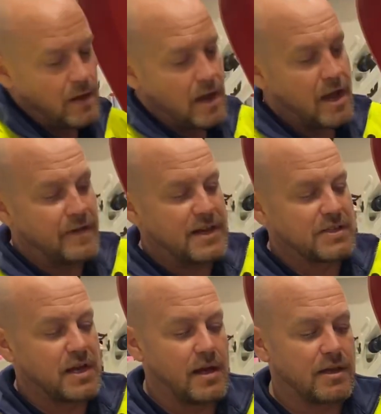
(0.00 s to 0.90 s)
and
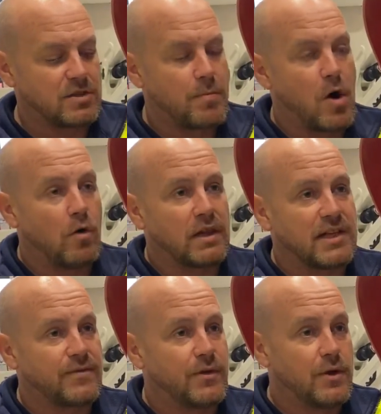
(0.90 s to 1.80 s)
there's a small
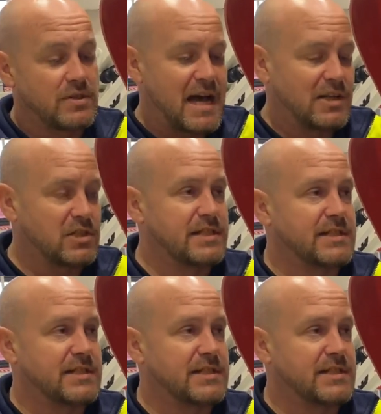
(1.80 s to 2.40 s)
glass fuse that actually